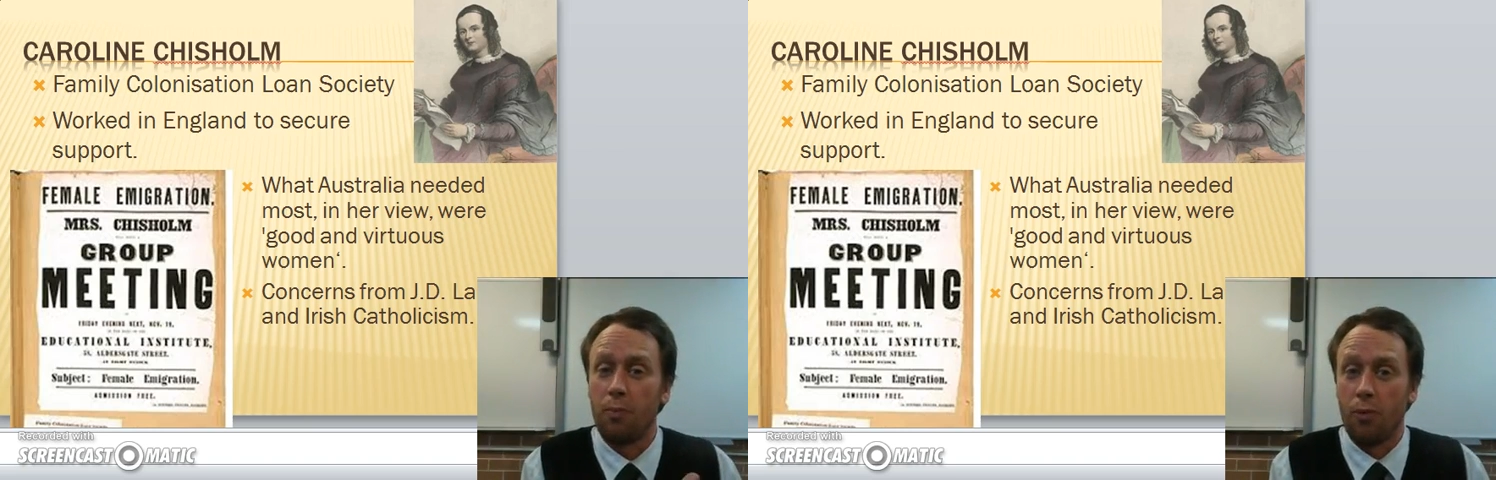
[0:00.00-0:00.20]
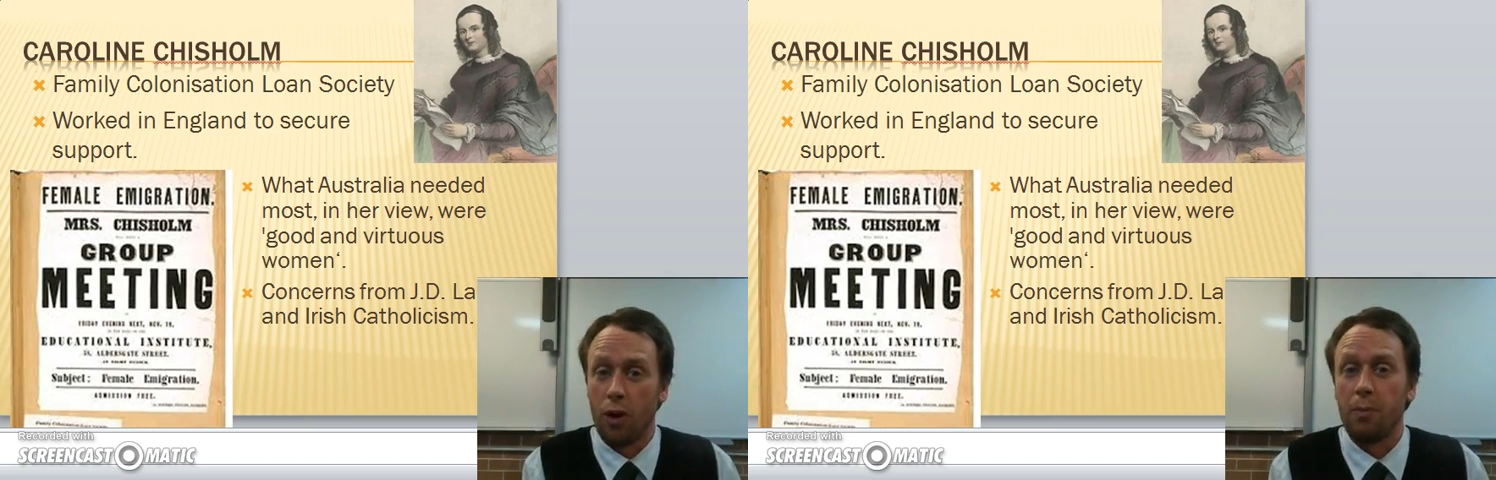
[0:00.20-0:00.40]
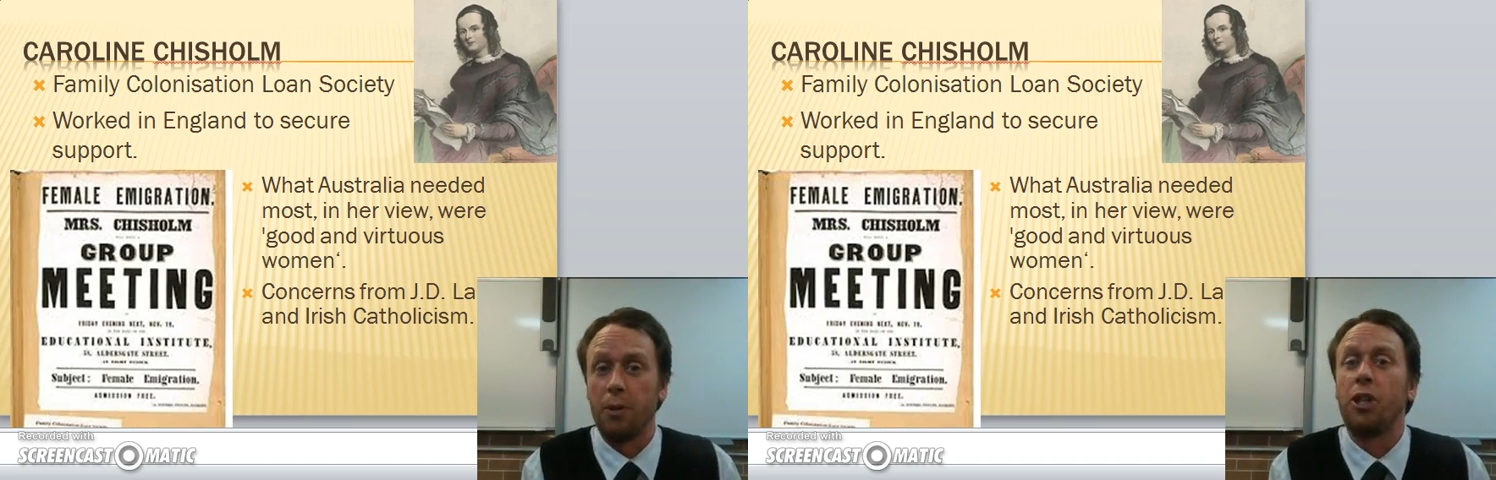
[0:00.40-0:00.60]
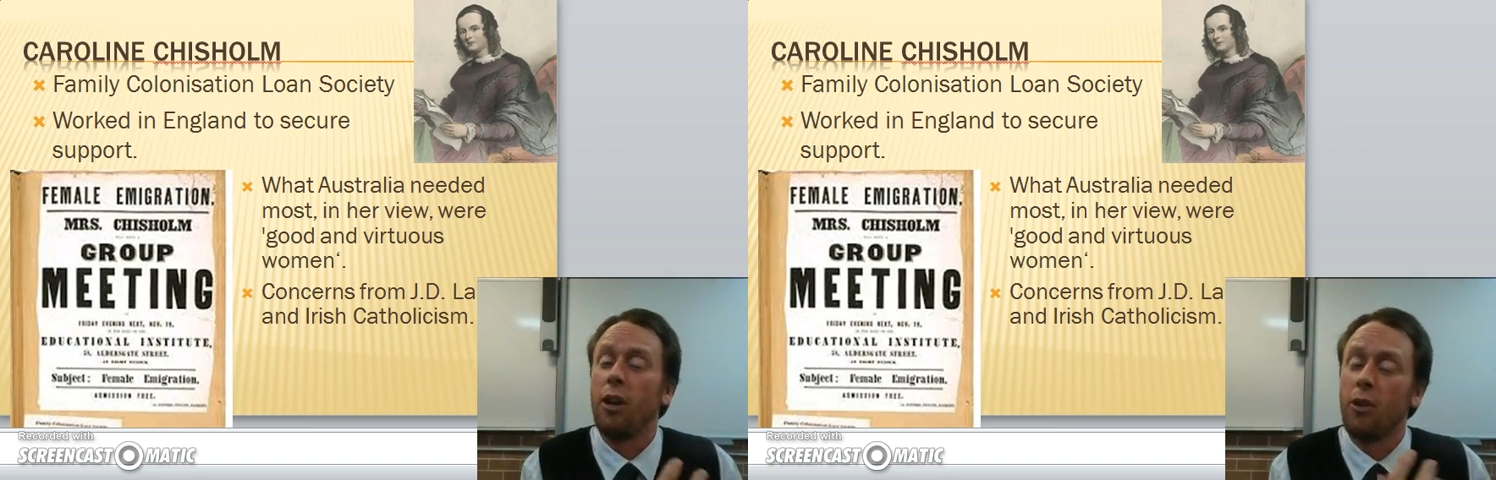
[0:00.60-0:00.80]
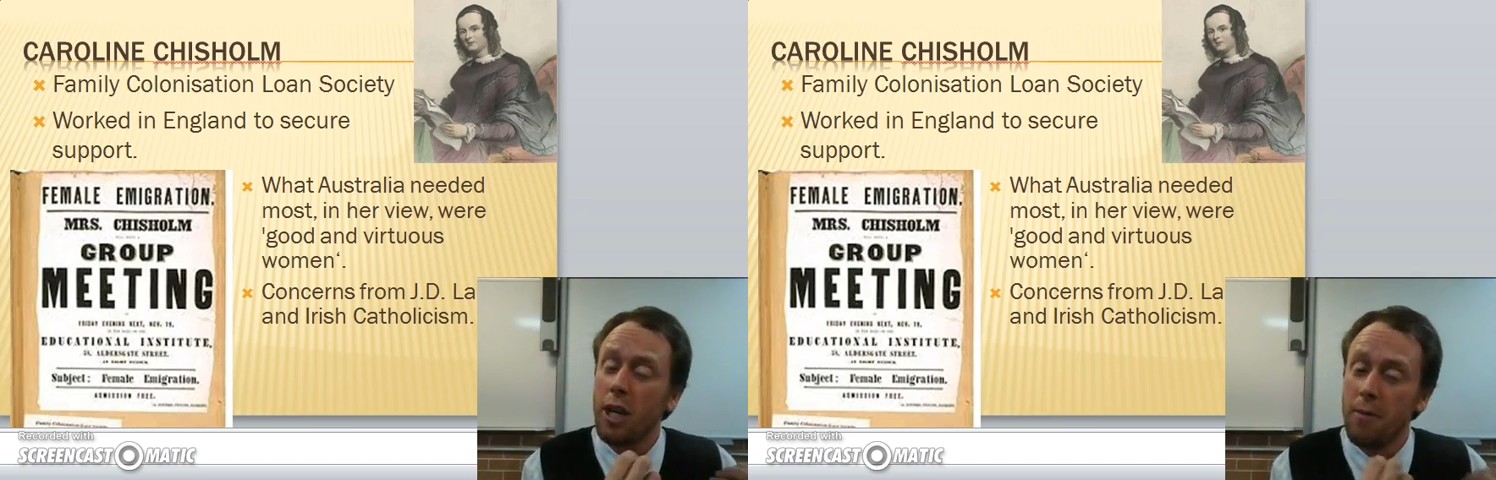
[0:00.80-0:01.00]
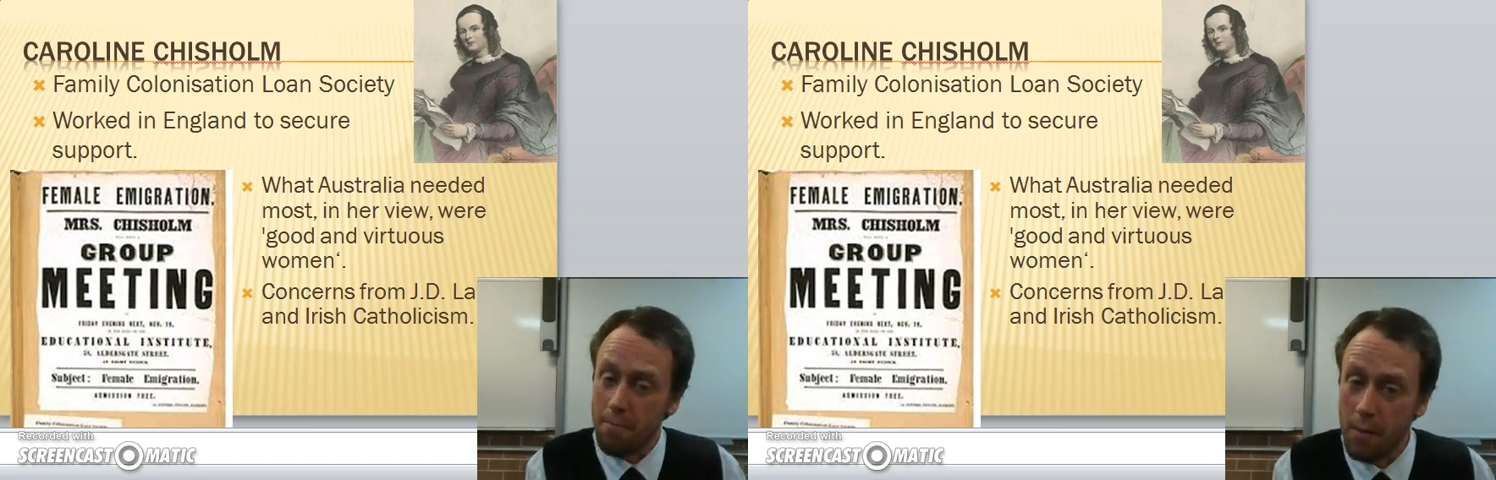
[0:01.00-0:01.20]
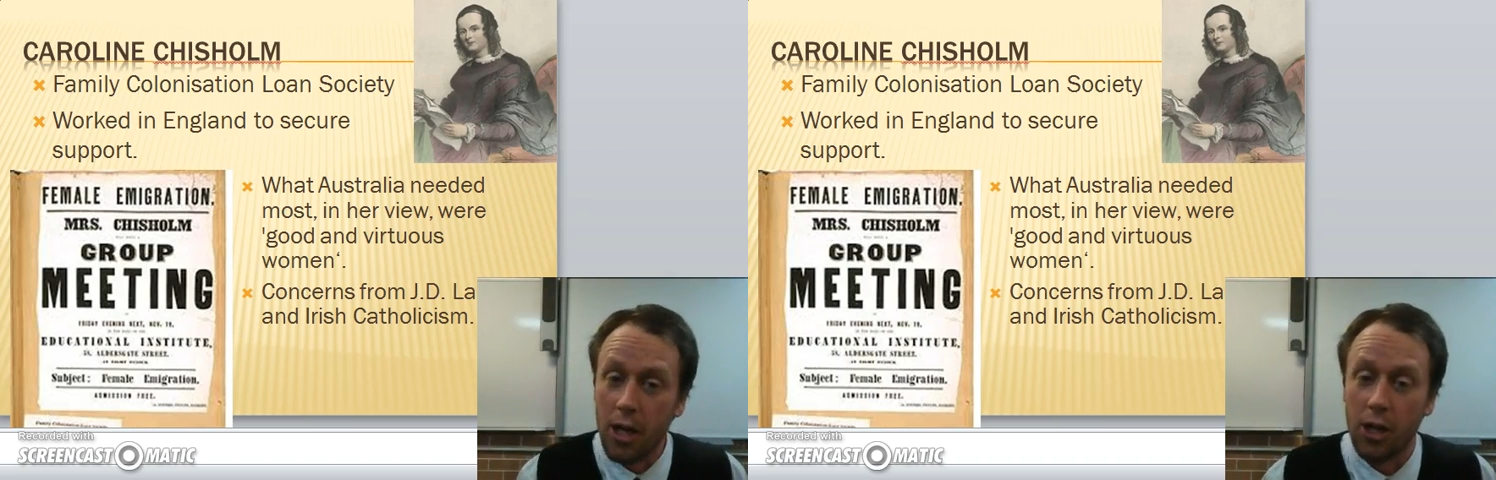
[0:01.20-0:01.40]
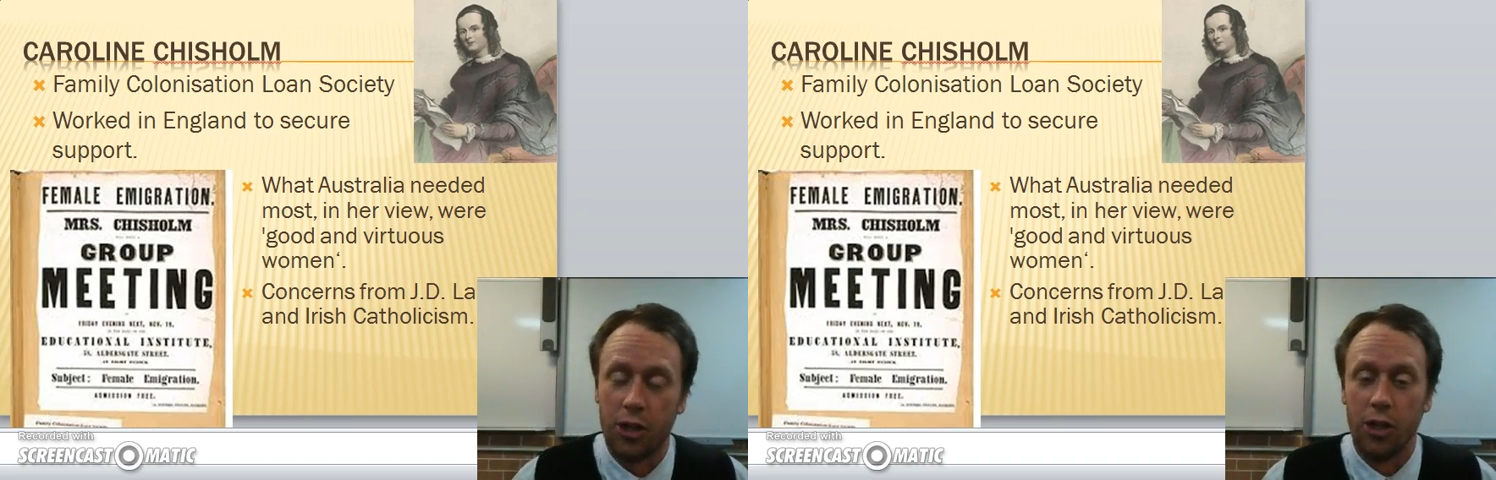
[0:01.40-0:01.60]
Presbyterian
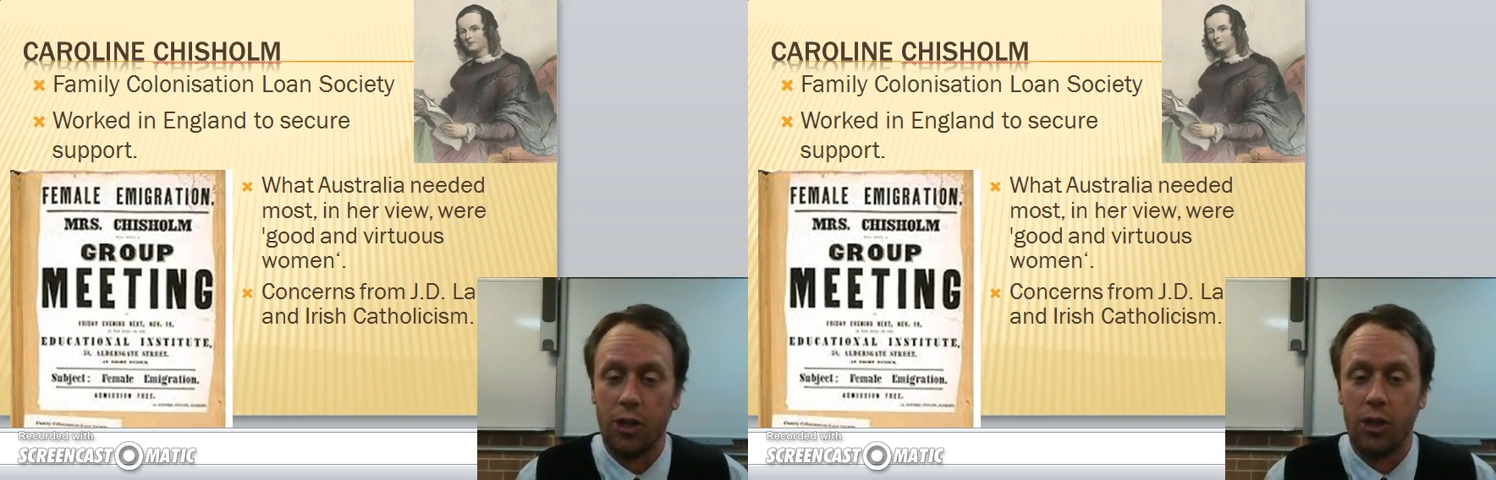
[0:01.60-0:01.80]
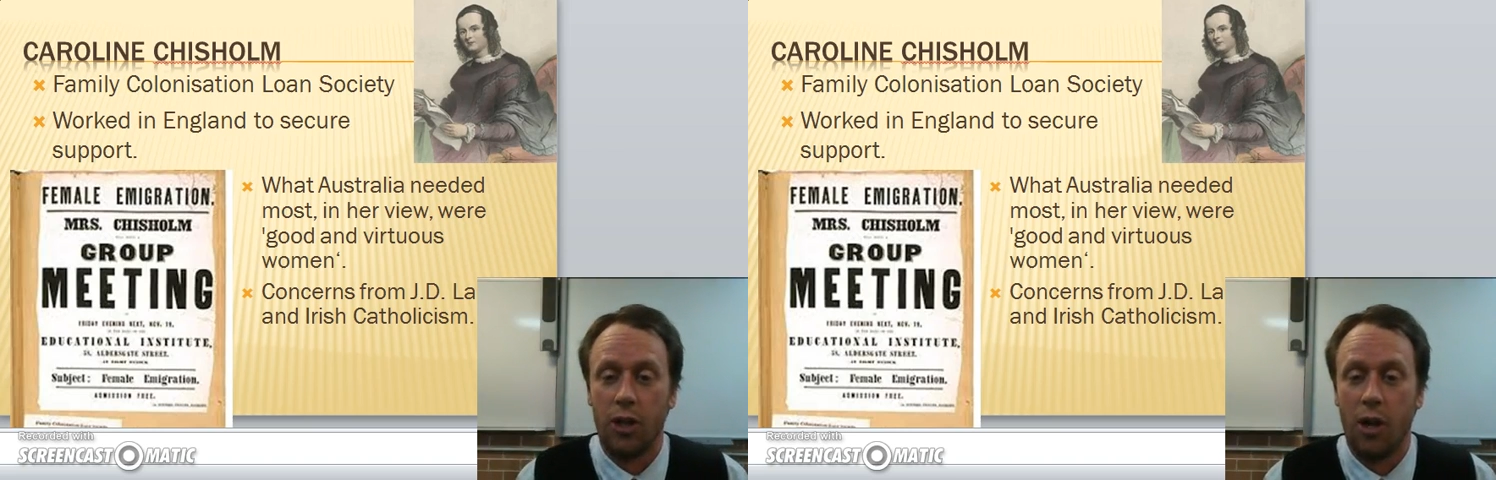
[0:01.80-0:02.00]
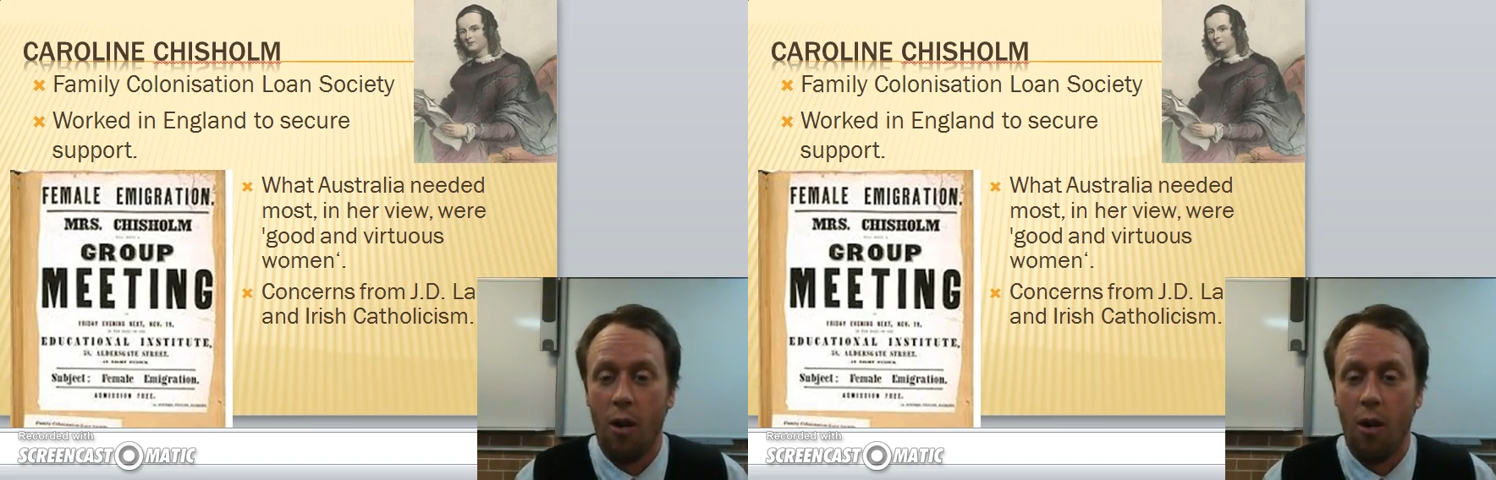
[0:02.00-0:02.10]
ministers